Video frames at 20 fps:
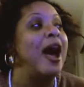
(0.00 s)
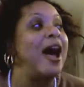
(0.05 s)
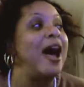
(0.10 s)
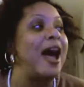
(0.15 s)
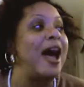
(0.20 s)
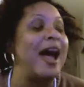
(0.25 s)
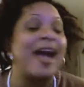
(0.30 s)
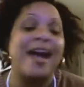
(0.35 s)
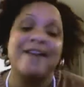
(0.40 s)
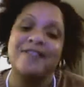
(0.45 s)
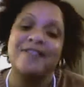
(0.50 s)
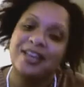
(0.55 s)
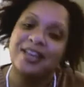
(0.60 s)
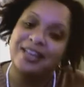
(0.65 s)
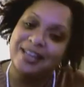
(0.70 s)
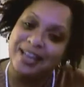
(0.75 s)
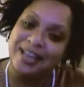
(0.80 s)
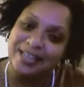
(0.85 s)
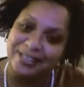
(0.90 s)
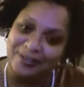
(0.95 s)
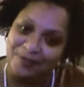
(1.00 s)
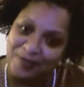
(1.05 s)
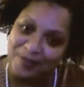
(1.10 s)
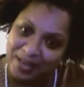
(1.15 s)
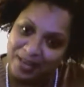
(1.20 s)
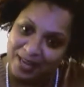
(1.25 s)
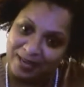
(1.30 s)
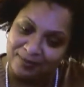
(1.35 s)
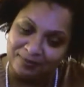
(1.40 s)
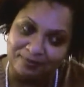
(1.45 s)
Uh, I have an
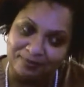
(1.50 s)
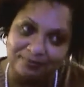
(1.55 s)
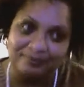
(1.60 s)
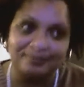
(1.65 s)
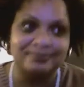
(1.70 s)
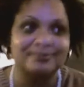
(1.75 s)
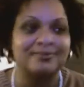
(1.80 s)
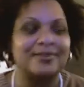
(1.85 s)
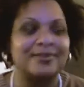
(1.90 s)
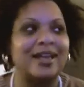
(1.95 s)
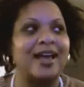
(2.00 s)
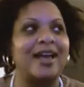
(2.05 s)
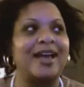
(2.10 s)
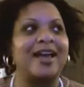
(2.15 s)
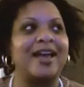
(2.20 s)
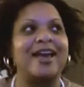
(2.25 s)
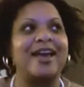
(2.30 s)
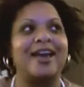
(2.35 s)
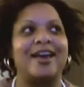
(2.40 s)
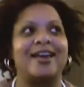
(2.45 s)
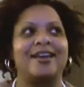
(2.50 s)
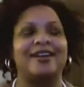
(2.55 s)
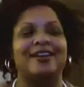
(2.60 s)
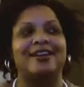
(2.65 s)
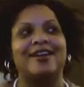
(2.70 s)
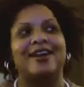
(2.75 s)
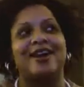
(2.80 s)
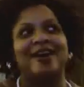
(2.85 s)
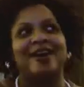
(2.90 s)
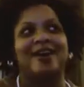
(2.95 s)
NSV,
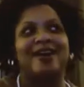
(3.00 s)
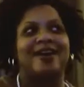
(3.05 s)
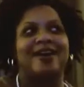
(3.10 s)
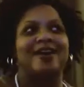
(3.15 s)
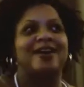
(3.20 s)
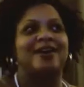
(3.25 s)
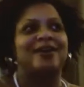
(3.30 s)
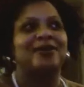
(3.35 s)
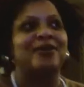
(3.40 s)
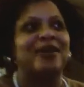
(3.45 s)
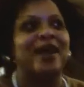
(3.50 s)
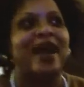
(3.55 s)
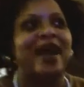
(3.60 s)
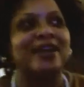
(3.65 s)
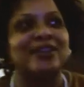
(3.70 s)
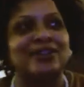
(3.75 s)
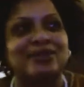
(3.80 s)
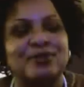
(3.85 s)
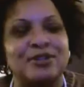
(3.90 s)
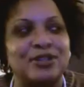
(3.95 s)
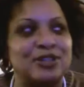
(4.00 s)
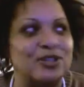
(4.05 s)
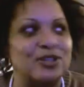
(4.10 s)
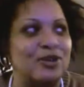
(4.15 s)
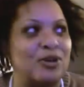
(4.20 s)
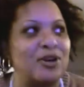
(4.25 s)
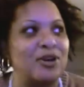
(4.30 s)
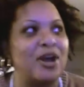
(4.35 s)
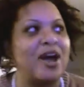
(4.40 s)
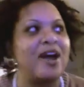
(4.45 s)
and uh, as a
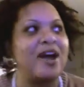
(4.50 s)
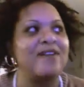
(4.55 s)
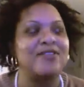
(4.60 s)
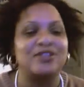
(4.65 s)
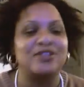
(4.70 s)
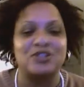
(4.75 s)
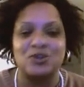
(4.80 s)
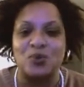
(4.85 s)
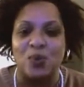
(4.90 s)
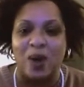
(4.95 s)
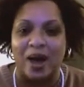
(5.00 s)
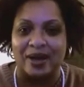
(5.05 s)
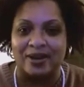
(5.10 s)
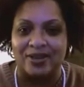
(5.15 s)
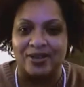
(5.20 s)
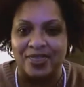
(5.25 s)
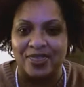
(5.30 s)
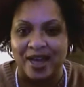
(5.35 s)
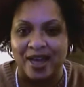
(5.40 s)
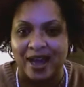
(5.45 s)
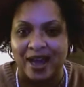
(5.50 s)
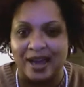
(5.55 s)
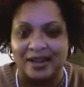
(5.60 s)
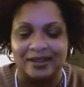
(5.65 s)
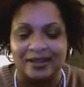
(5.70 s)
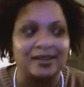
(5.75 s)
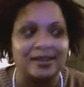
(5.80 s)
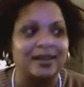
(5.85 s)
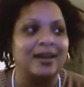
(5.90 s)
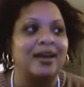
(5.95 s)
result of the
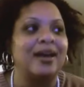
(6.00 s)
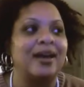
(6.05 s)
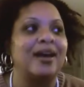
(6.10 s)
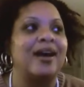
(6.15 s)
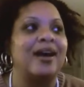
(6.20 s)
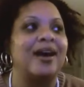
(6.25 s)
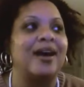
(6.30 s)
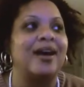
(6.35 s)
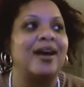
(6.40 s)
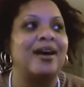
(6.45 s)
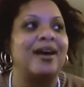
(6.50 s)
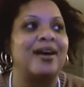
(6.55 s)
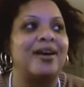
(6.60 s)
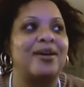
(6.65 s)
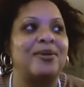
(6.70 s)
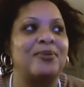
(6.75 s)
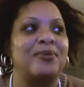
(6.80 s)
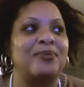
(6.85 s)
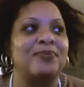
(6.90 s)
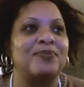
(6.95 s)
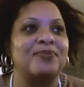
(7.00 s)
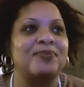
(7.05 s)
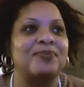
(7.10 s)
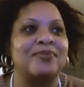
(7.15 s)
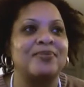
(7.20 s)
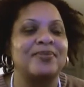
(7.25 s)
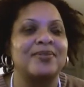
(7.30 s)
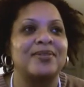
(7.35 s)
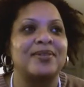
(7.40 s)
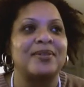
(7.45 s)
squatathon, um,
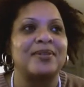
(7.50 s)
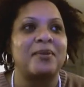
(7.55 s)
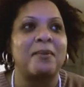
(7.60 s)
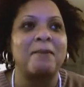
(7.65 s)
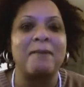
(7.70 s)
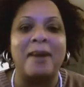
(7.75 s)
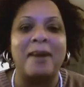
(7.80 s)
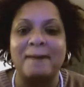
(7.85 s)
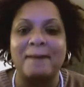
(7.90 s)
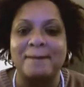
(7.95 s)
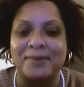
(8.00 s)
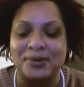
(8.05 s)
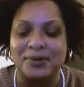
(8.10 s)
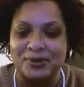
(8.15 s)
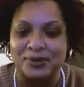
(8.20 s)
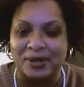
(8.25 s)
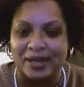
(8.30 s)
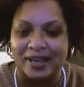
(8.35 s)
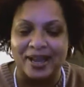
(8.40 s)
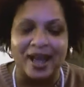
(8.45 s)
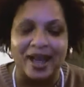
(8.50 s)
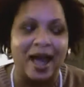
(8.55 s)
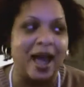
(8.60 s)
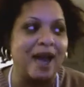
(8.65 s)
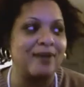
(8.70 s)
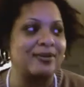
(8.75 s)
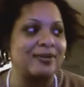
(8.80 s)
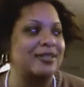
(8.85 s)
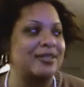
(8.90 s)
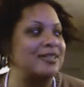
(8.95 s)
my booty.
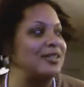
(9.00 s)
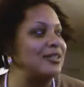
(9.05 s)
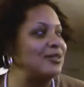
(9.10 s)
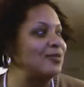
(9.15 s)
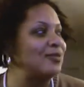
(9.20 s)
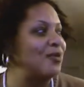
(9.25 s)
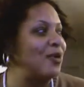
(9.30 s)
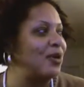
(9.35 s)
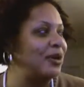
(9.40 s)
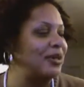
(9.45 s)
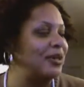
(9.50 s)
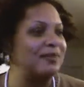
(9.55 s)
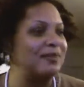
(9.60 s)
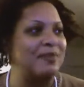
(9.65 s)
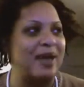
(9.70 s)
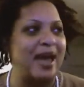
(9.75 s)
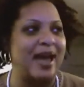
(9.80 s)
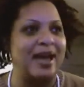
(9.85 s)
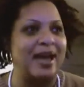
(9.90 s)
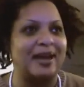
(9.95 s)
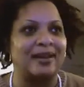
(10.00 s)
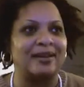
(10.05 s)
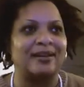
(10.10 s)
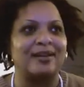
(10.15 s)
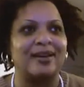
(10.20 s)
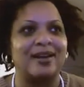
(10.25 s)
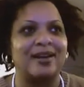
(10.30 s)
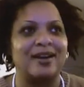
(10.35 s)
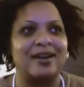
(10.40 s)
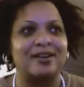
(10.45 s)
I was just walking back,
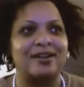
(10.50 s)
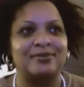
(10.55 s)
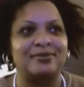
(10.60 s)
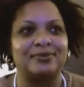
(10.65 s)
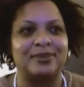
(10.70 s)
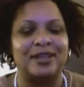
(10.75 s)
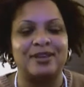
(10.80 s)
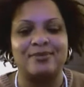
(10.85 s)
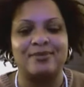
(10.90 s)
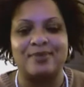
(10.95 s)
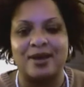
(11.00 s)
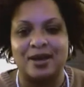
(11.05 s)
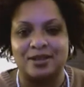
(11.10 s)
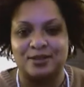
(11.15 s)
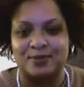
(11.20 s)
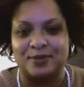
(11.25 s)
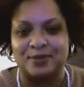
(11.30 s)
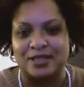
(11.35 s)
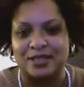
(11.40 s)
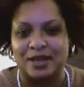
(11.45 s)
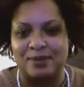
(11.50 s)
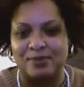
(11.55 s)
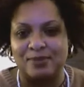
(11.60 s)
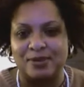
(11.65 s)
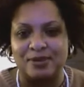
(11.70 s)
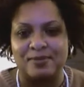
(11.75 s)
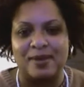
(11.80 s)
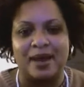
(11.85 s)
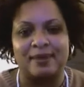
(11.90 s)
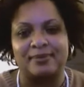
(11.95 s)
um, getting my husband set up in
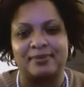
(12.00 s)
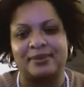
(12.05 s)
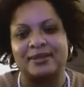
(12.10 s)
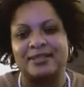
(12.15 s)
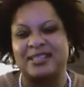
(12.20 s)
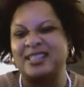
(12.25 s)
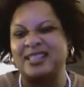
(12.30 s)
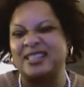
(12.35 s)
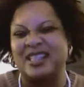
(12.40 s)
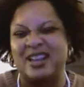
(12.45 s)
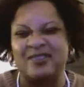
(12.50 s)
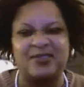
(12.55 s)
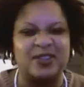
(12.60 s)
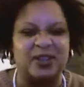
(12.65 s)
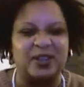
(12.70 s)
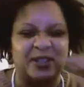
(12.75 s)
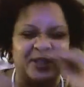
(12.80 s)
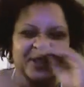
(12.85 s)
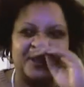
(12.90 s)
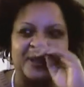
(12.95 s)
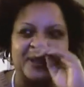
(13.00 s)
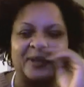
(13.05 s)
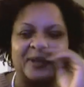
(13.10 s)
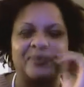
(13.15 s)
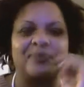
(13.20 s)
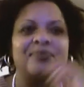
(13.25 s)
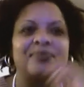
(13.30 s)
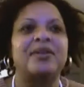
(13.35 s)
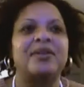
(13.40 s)
the back because he's not feeling too good.